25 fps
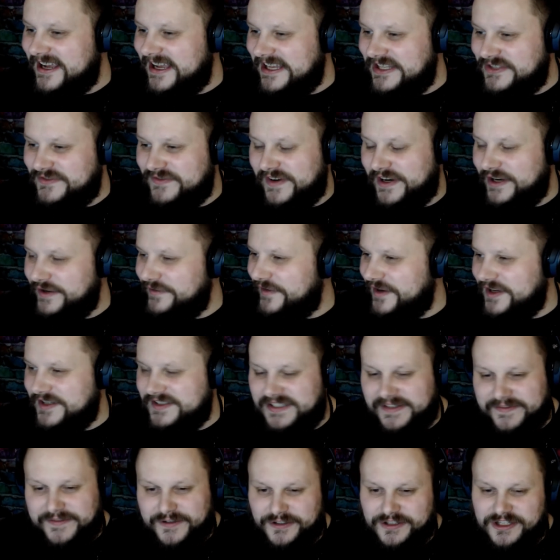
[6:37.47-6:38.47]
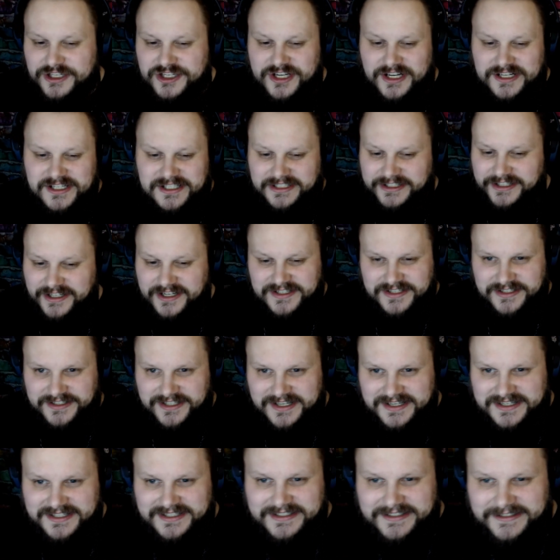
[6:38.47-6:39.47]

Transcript: It's very, very difficult to judge lyrics on this.